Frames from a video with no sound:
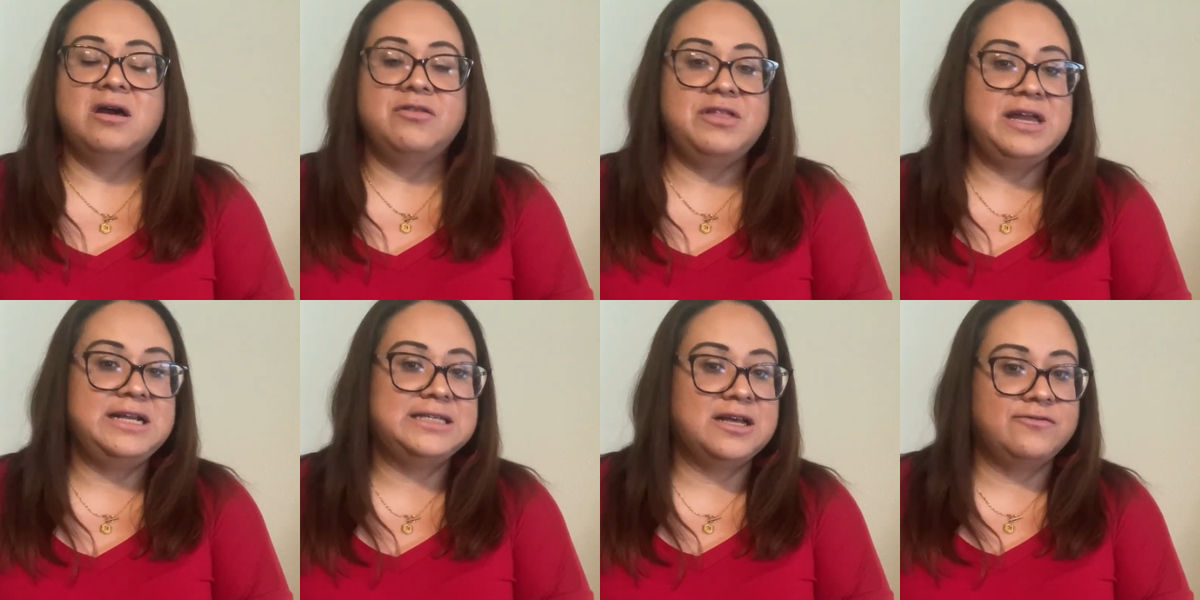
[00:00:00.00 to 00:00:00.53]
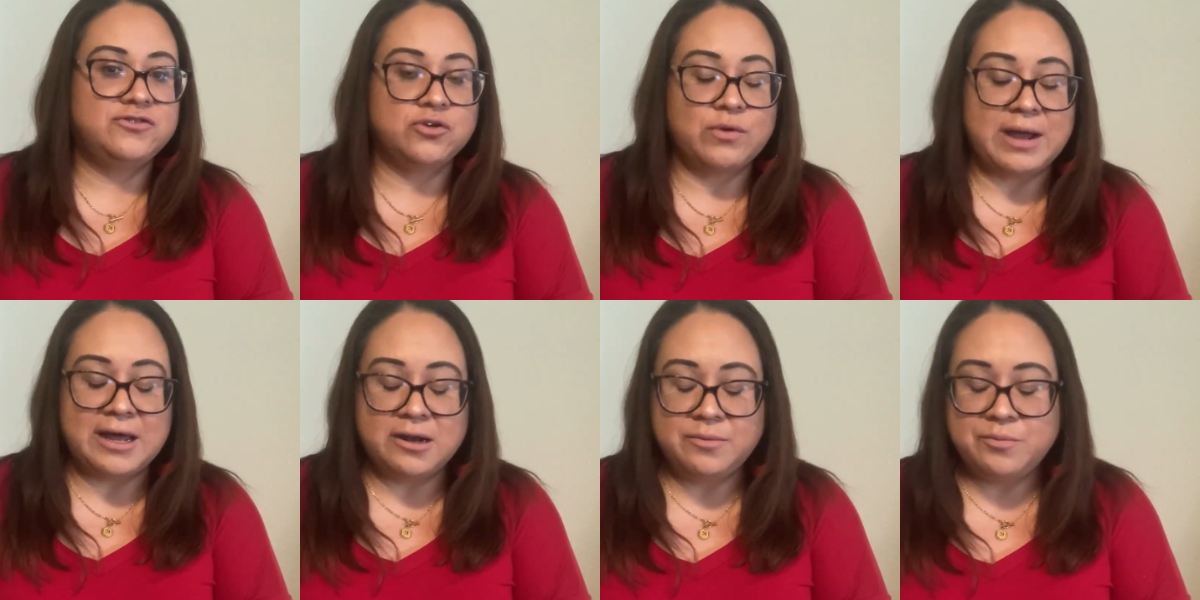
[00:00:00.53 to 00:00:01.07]
things have
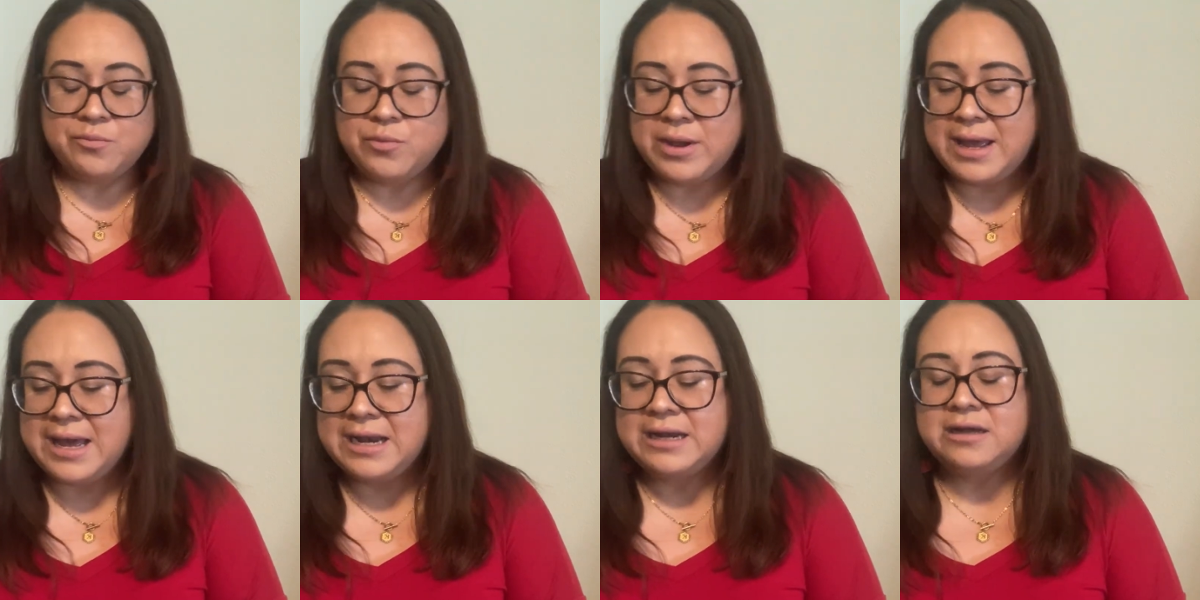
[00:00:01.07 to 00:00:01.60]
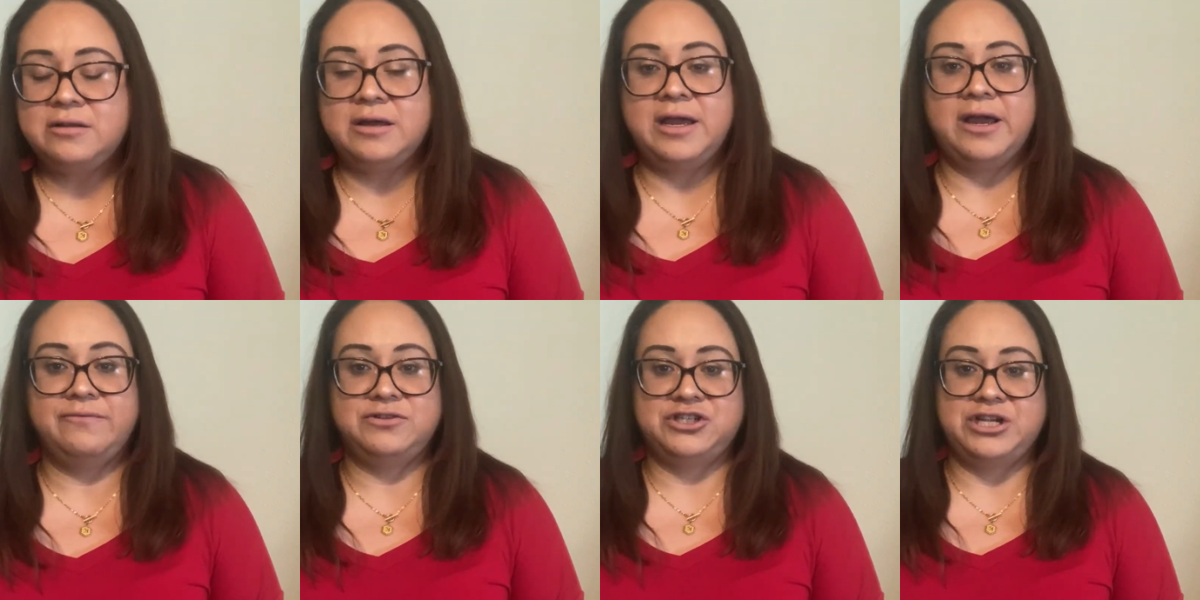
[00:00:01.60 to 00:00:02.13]
dramatically
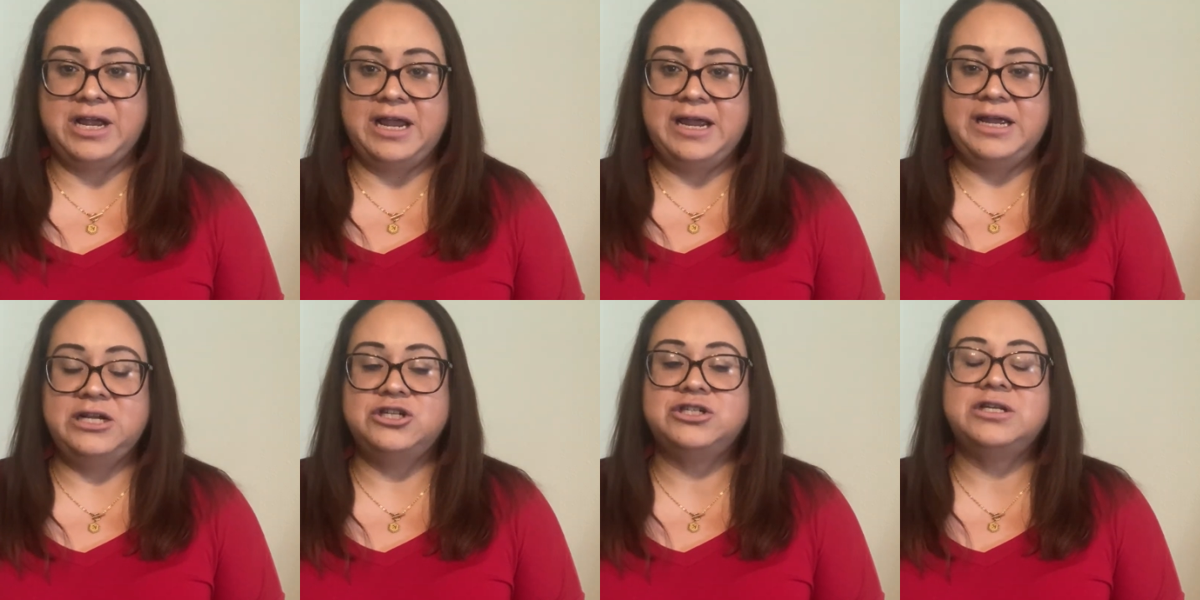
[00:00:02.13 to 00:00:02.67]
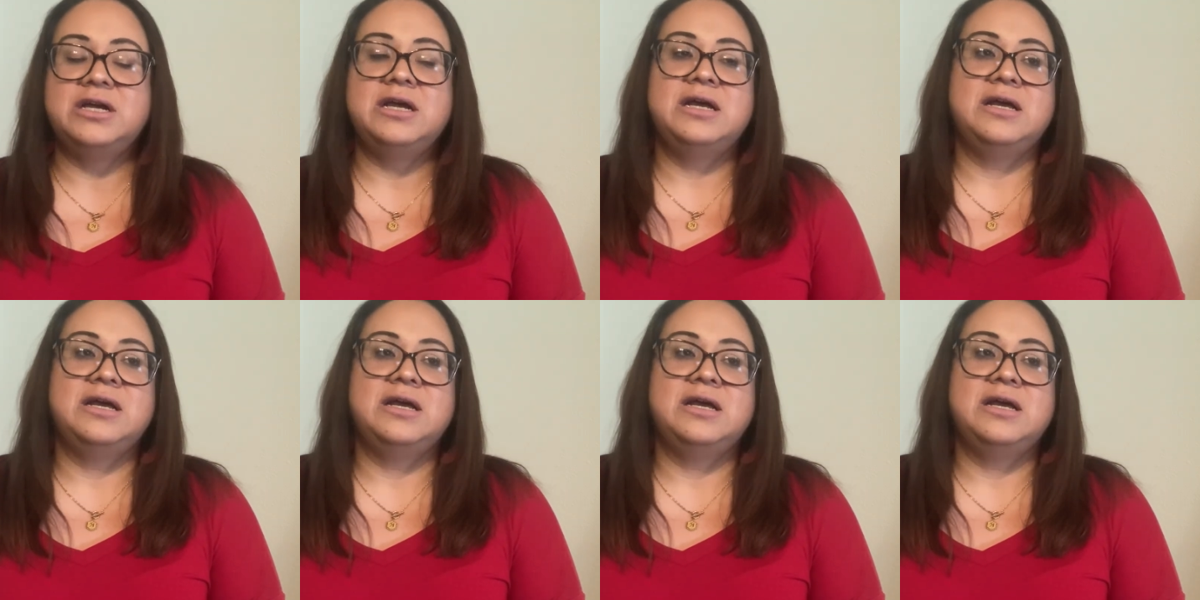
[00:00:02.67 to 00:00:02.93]
have changed.